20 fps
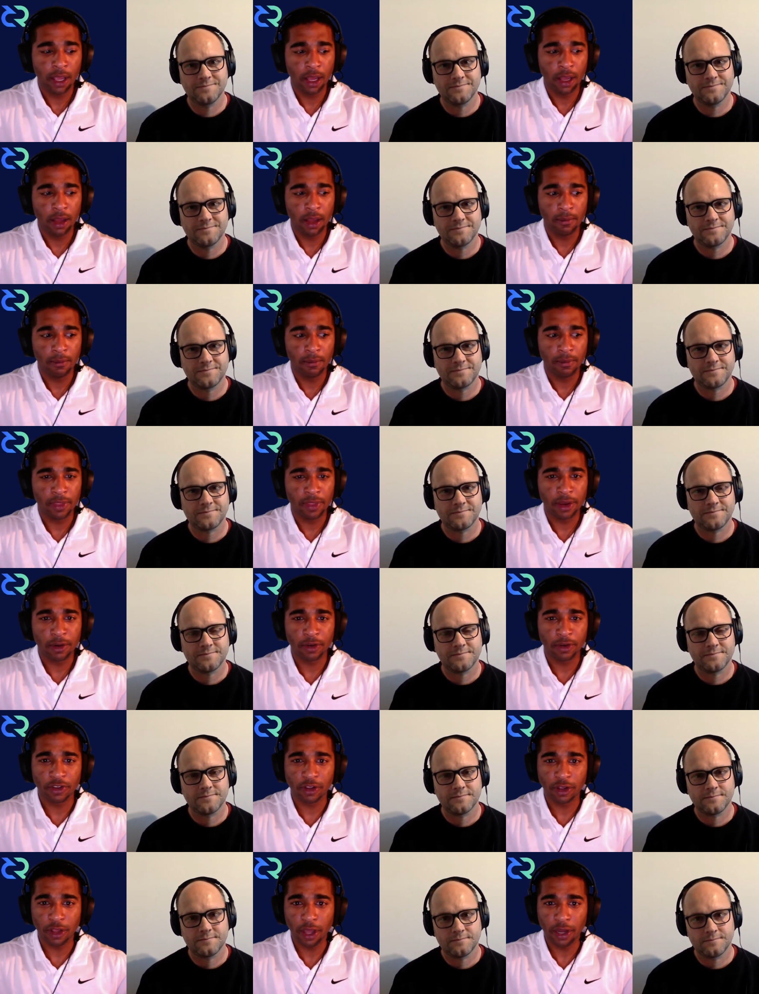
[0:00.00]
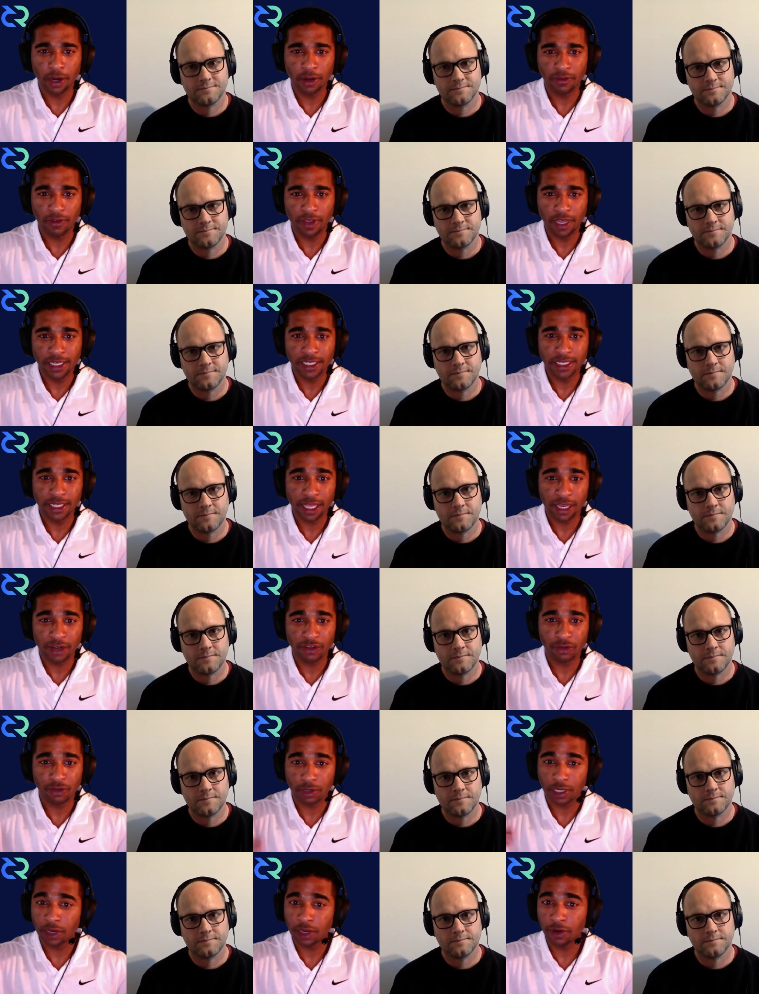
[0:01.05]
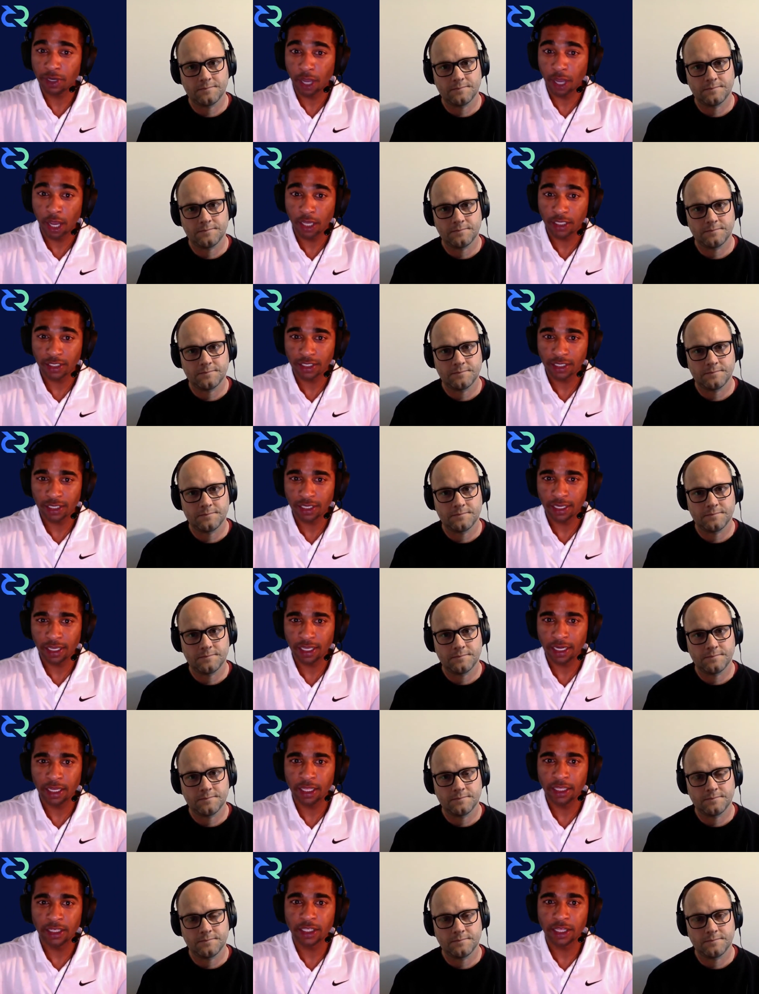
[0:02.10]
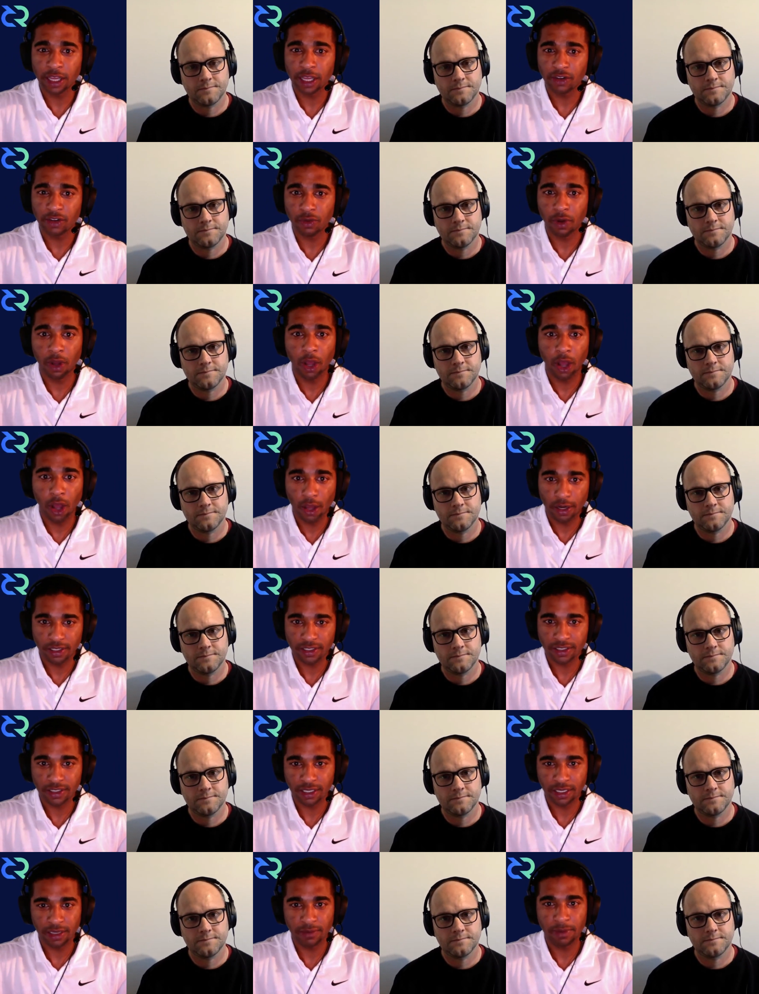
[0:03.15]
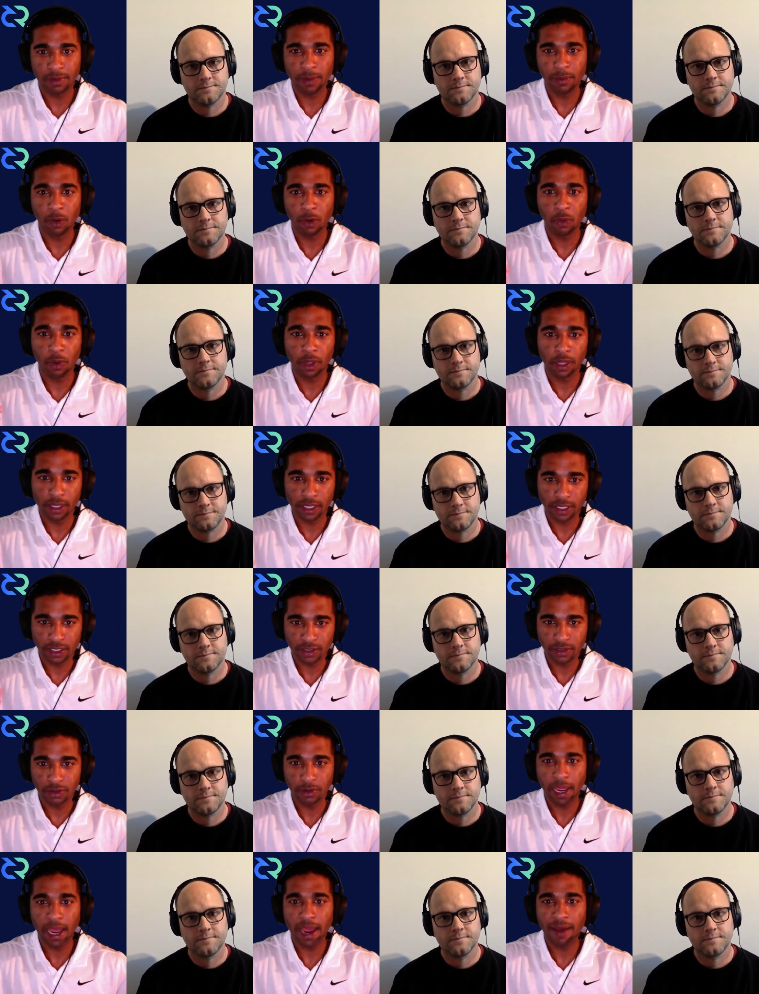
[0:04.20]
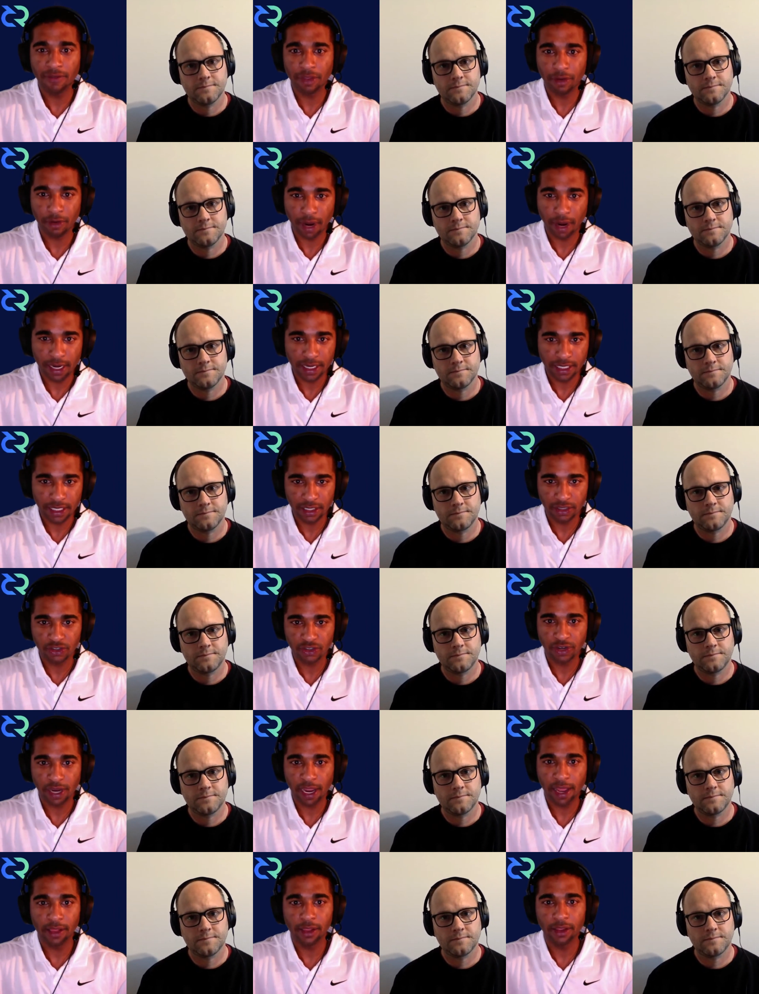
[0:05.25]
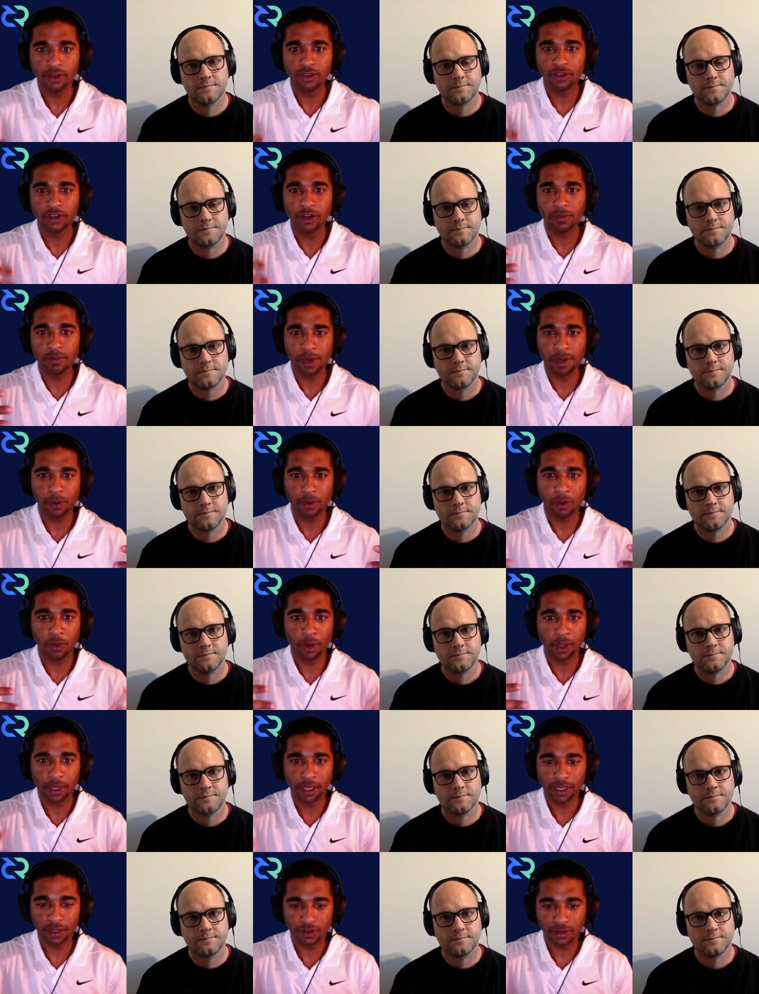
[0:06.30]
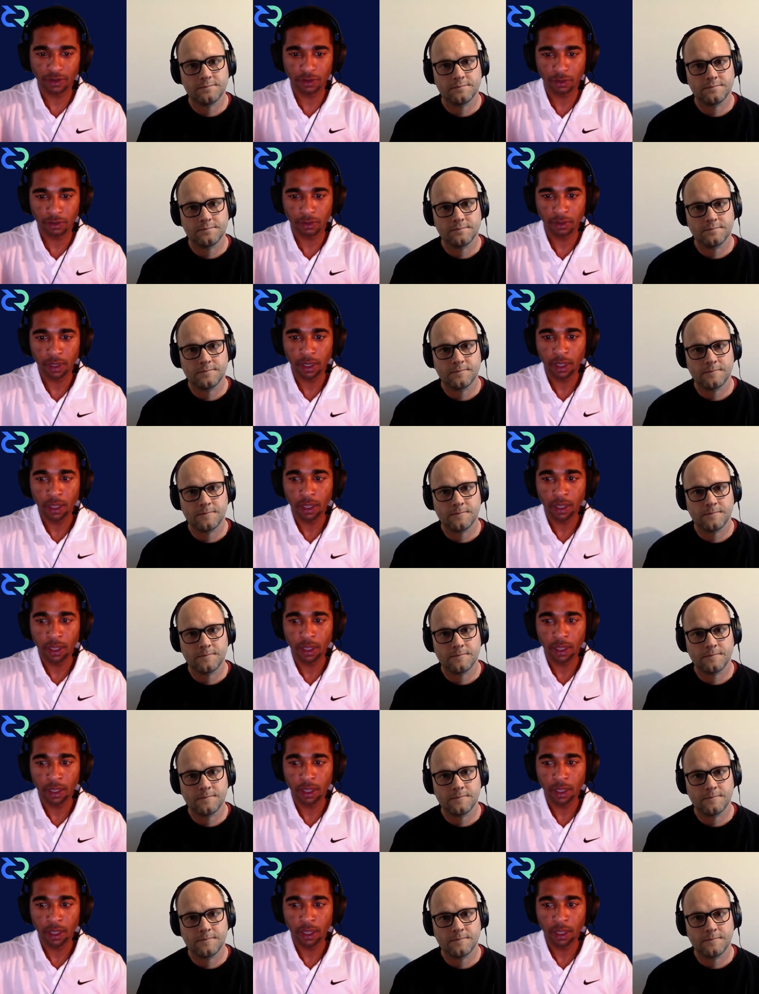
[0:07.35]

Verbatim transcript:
Speaker 1: um, there is a lot of intellectual curiosity and intellectual honesty, and people willing to have their ideas challenged, and people willing to,